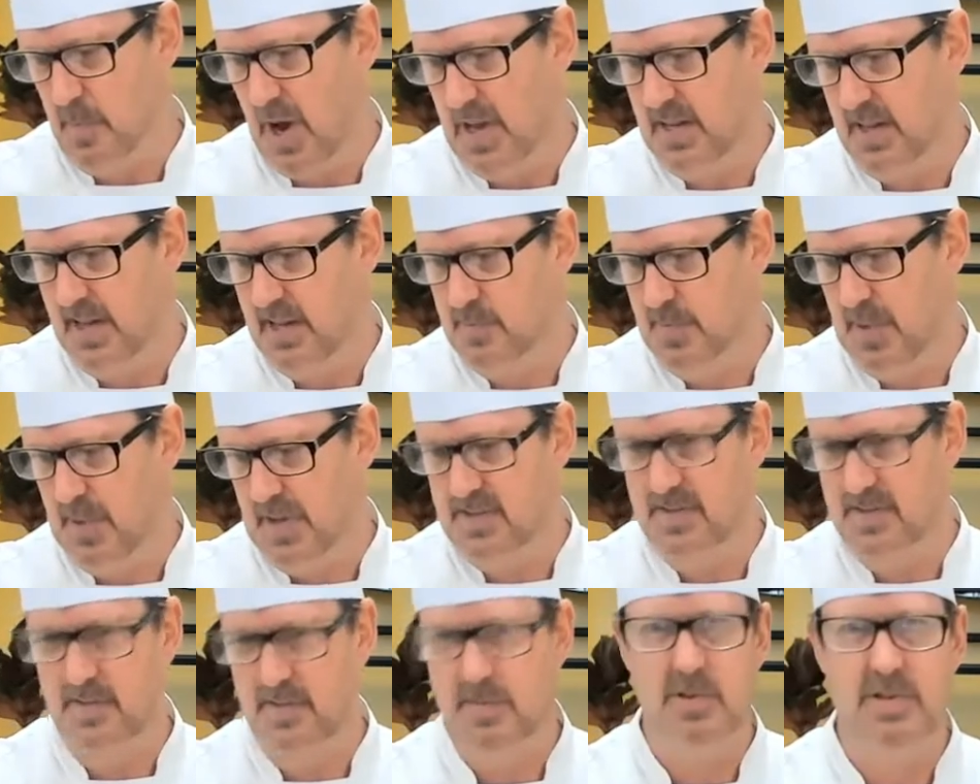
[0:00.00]

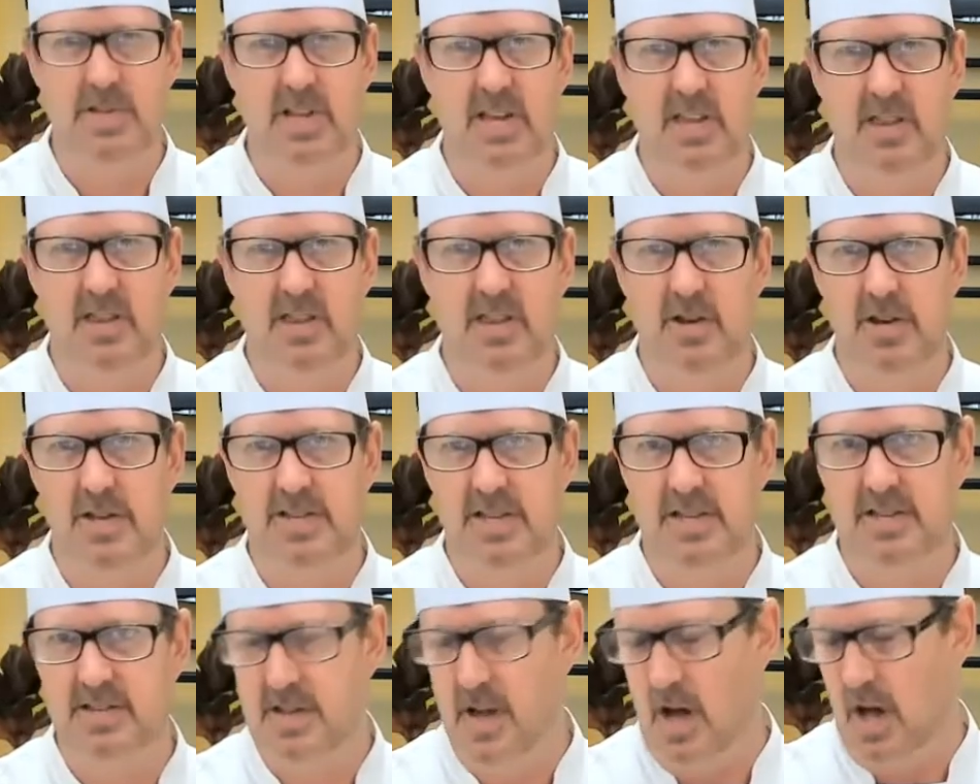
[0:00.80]
expensive. It was like
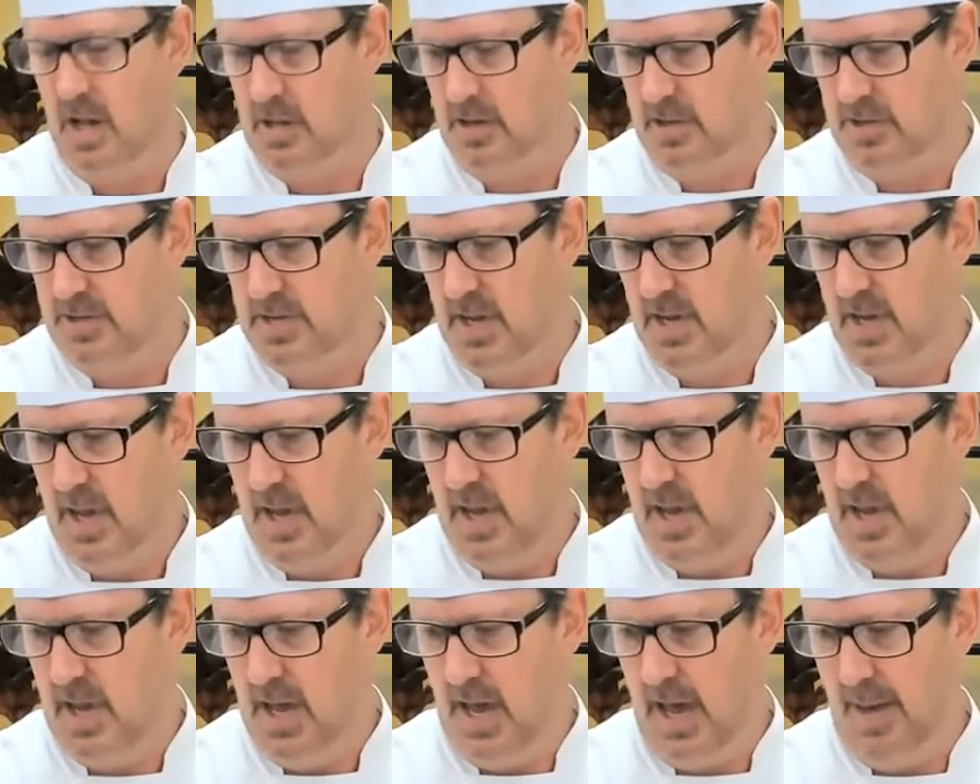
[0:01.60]
$36,
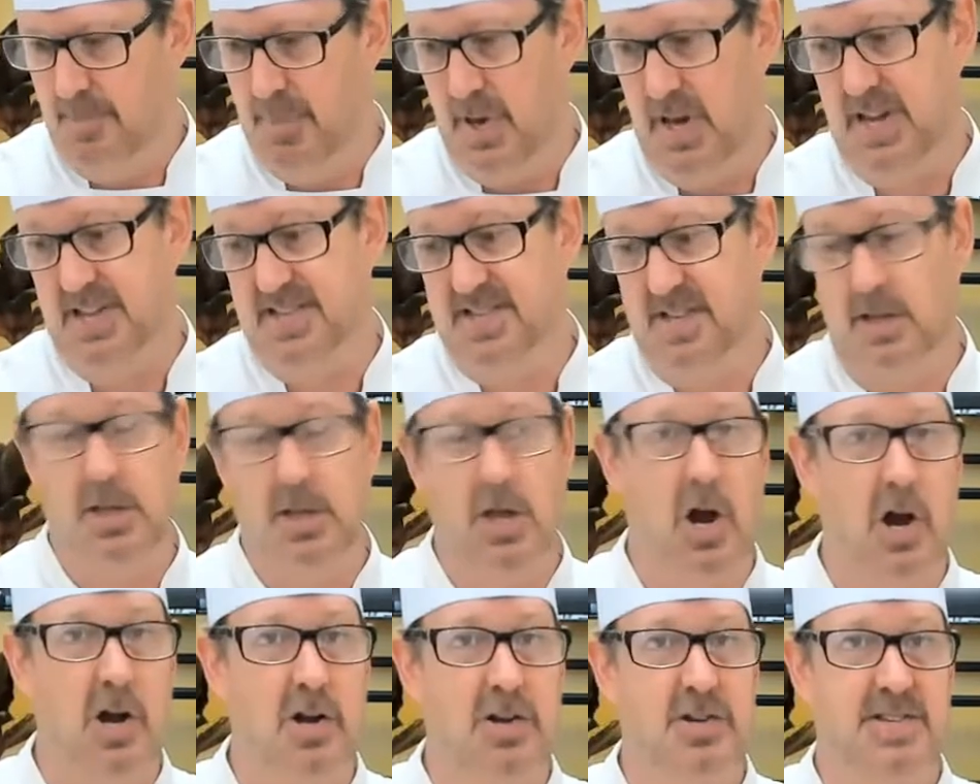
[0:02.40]
but it's a
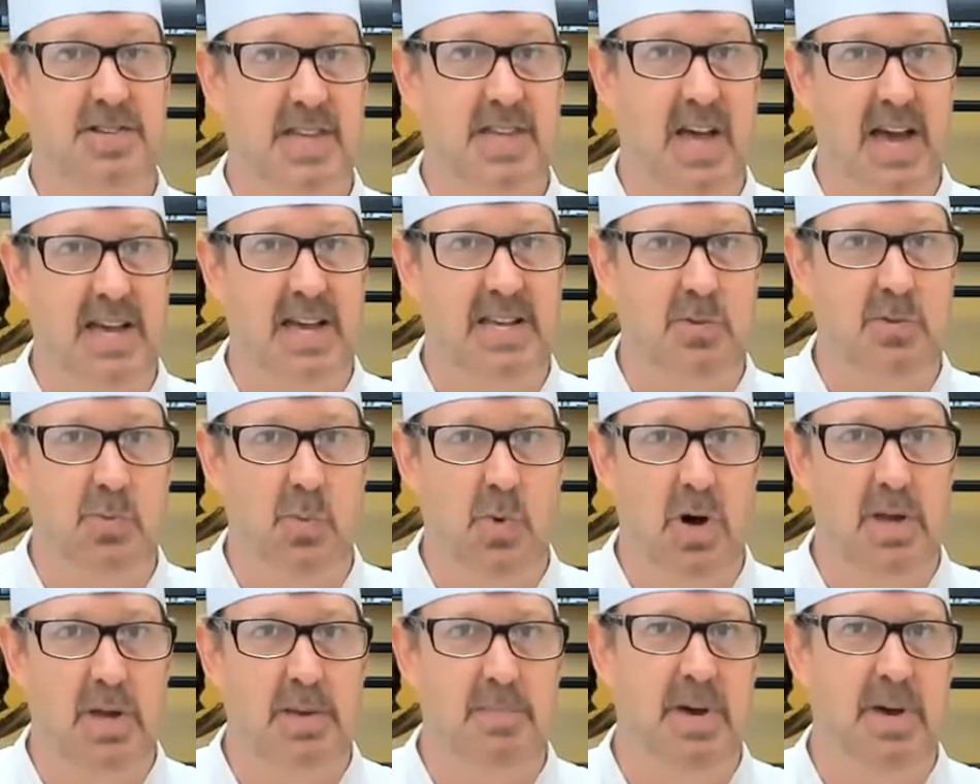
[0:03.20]
large size
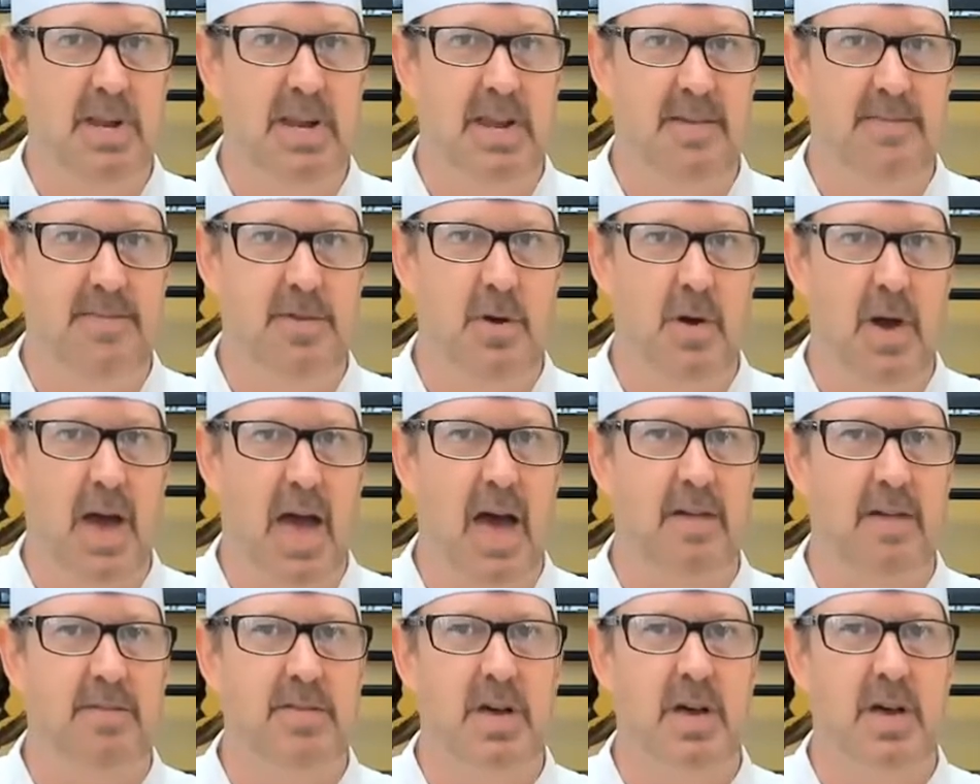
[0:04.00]
one. But if you
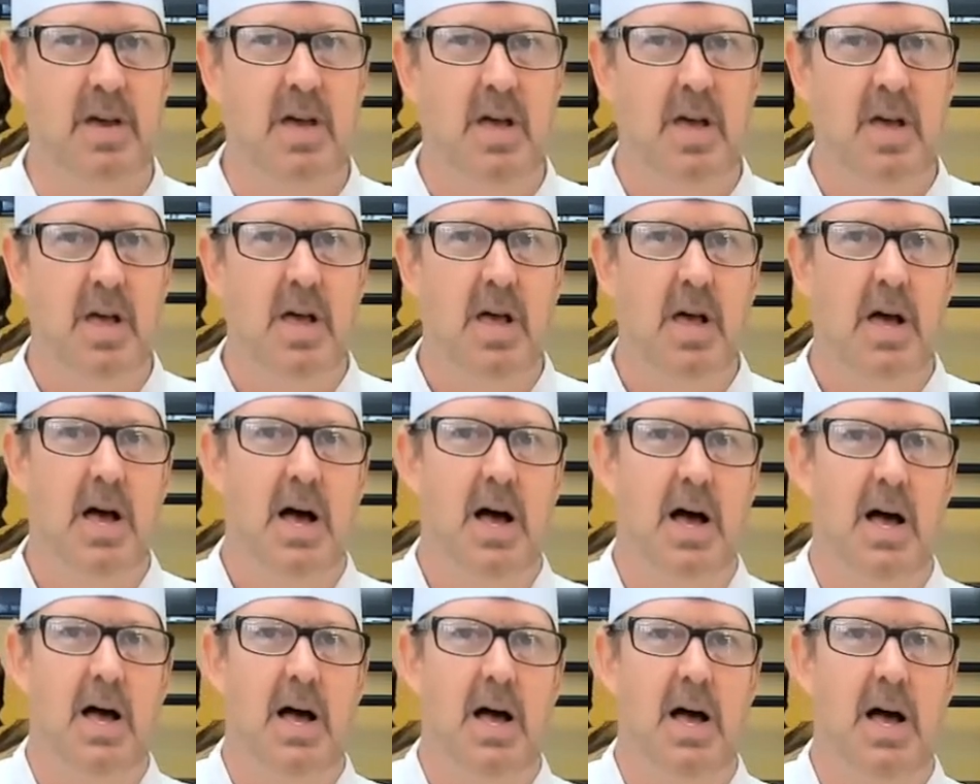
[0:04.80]
have a
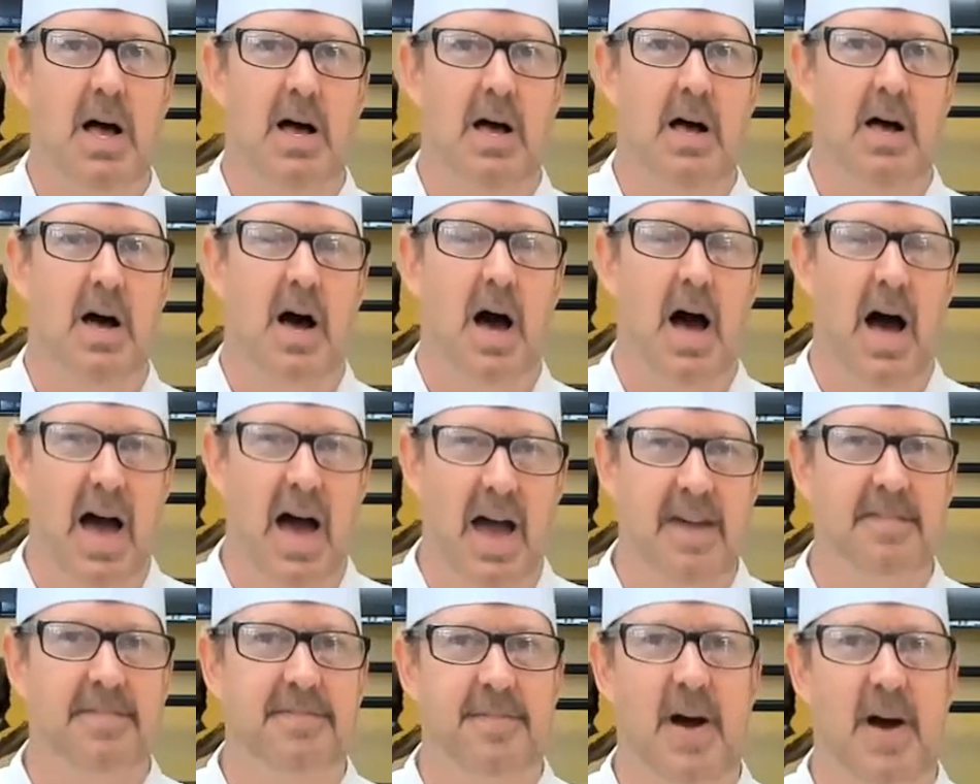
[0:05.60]

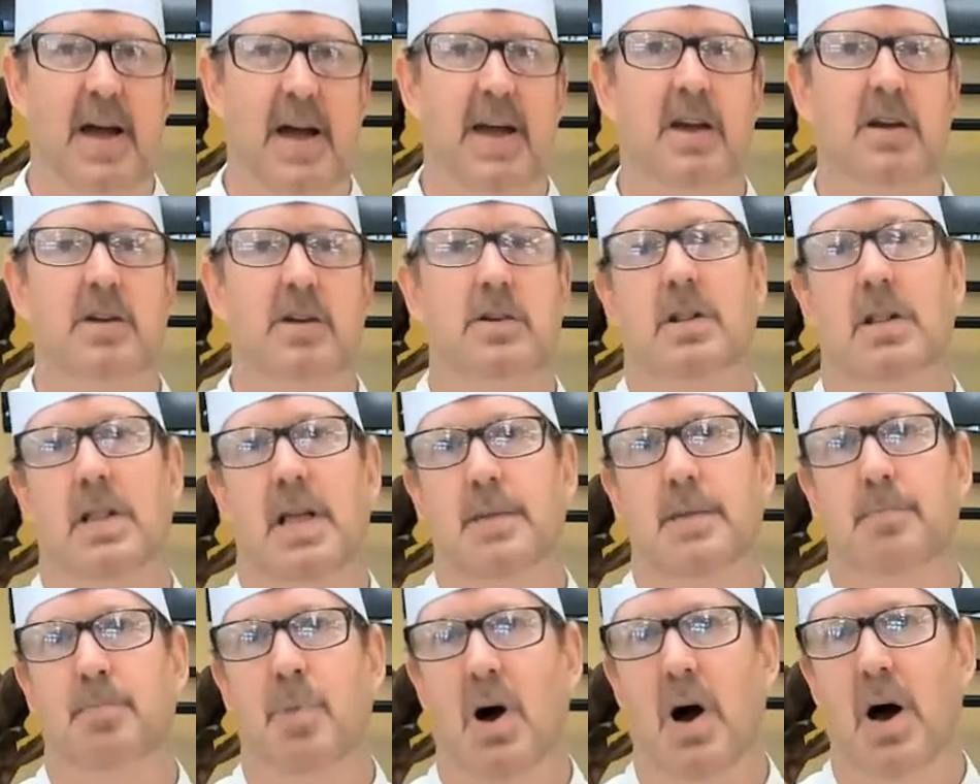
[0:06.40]
high fire clay
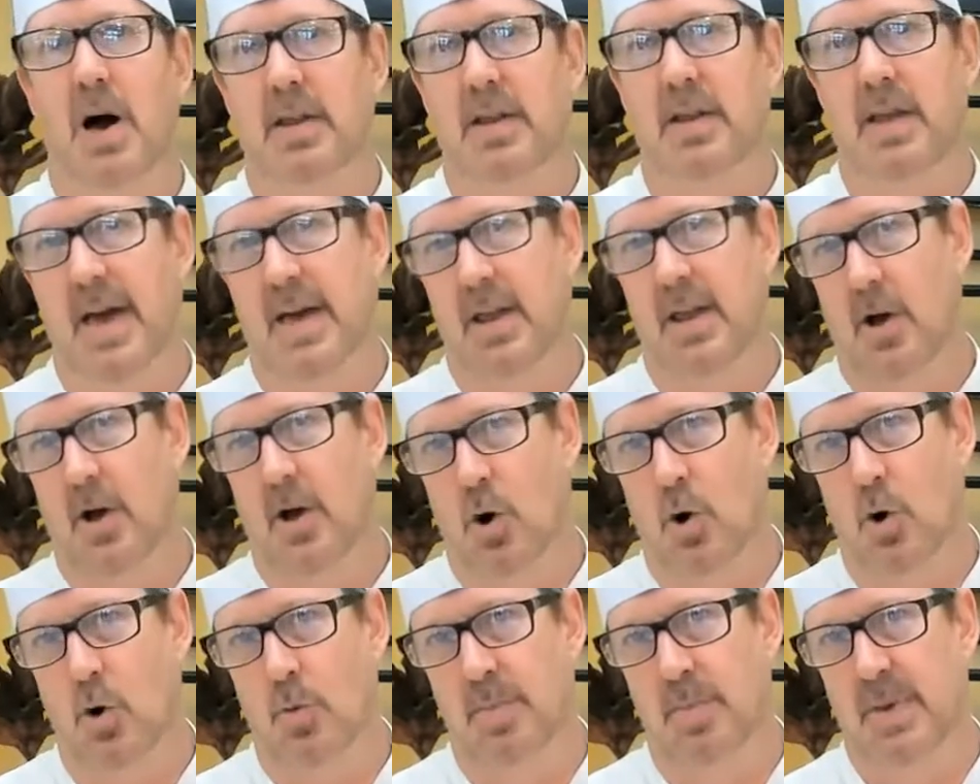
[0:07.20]
pot at
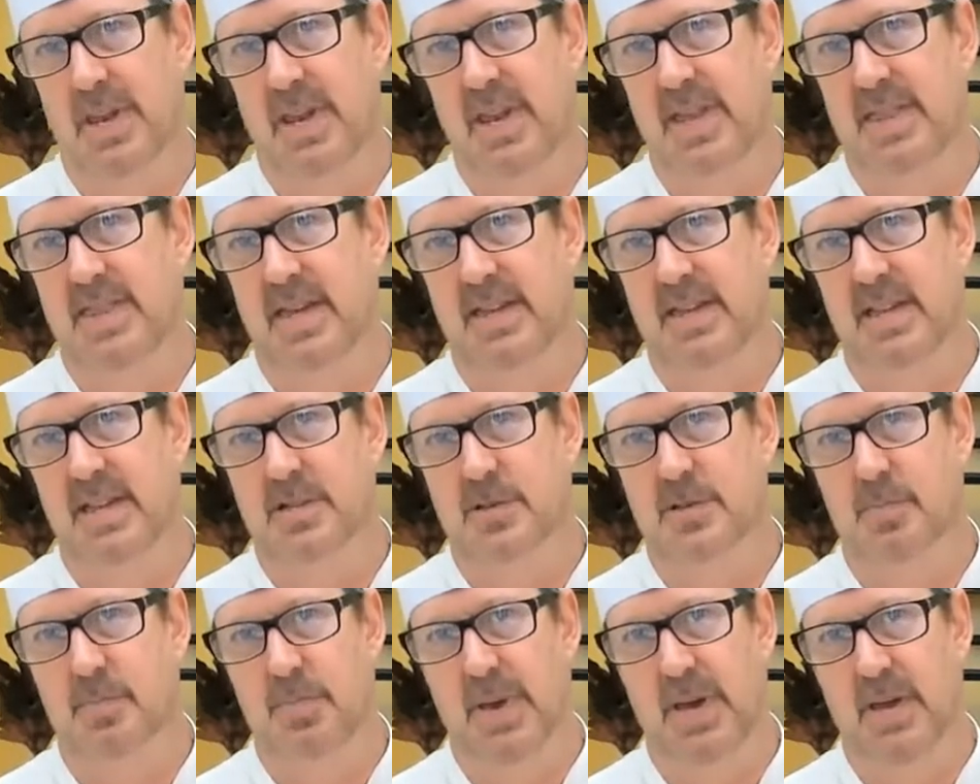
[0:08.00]
home, anything
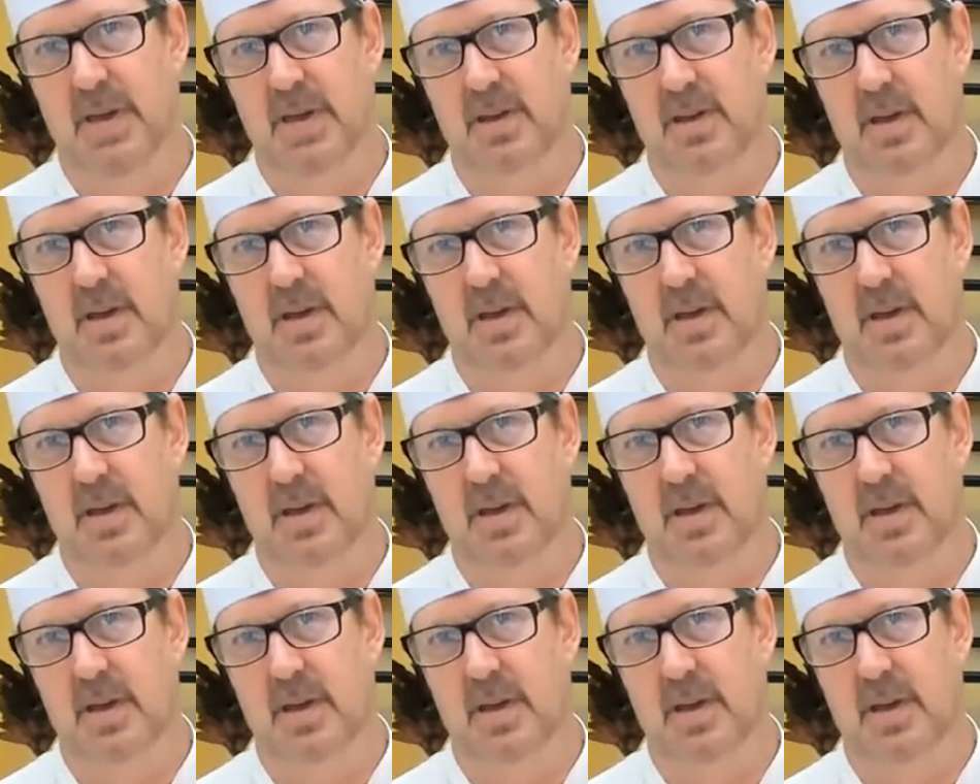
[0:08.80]
that's been